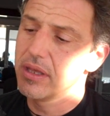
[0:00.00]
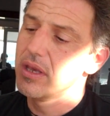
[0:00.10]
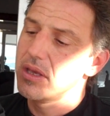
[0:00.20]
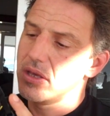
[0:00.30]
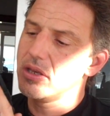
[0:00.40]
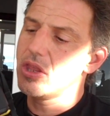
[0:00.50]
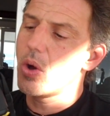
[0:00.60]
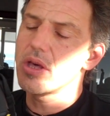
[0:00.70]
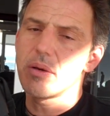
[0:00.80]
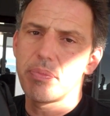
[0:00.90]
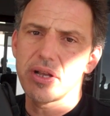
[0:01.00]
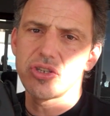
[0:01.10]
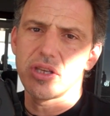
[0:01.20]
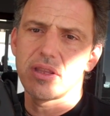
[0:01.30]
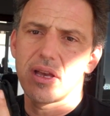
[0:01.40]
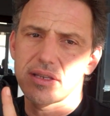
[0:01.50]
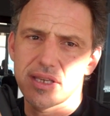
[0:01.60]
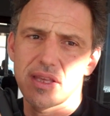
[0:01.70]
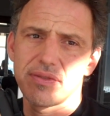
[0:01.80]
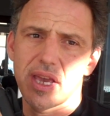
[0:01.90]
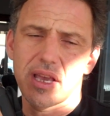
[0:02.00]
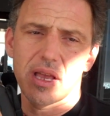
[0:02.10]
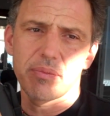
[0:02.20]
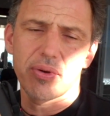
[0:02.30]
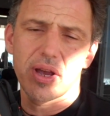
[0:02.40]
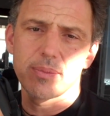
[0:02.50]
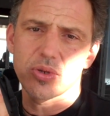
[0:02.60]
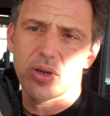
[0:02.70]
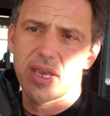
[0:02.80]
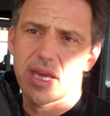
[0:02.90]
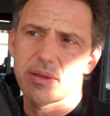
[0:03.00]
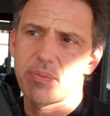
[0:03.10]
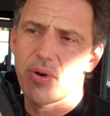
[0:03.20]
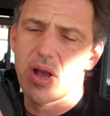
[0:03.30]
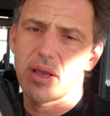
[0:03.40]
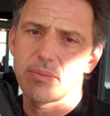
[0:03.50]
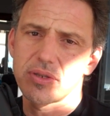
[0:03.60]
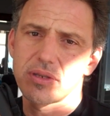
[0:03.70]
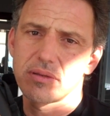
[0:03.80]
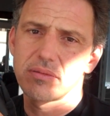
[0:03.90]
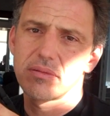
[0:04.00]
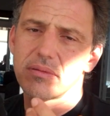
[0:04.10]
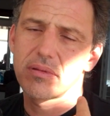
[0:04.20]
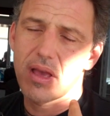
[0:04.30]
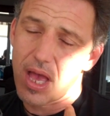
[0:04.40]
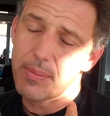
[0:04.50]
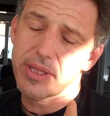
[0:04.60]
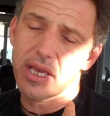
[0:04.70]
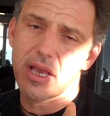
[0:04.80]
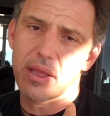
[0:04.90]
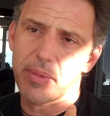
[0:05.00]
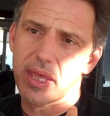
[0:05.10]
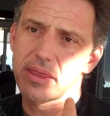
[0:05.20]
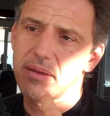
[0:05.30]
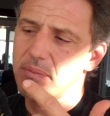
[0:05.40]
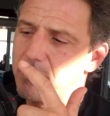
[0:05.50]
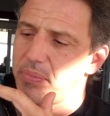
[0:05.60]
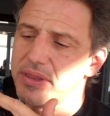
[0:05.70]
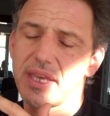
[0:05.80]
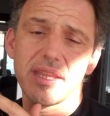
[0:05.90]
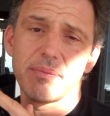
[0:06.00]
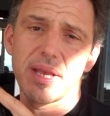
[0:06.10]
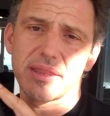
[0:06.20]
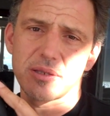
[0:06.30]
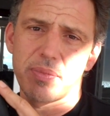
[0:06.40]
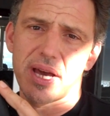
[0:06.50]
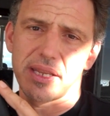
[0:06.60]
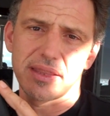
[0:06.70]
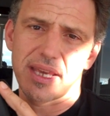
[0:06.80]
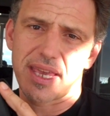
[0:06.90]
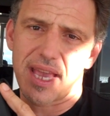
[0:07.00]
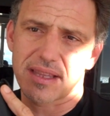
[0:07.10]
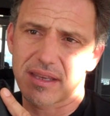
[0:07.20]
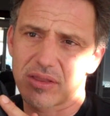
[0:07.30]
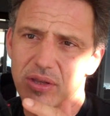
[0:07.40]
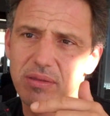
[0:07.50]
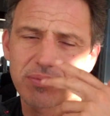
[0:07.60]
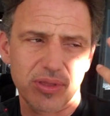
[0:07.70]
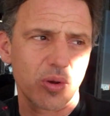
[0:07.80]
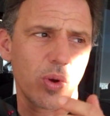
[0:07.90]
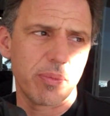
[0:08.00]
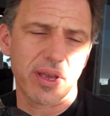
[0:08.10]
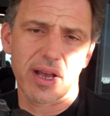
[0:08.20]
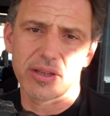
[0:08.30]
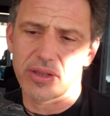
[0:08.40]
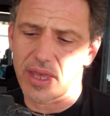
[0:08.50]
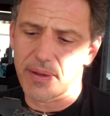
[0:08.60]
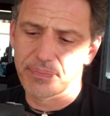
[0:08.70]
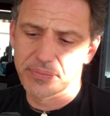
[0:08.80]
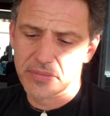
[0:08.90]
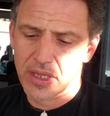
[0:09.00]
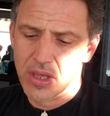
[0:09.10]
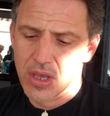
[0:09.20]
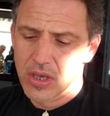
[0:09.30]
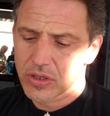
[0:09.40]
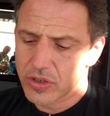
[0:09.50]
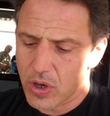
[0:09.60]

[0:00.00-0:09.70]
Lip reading: On the budget, a set of Nikon primes or Canon primes, I'm a Nikon man, but they didn't make this body. They can't. They're way behind on that. So,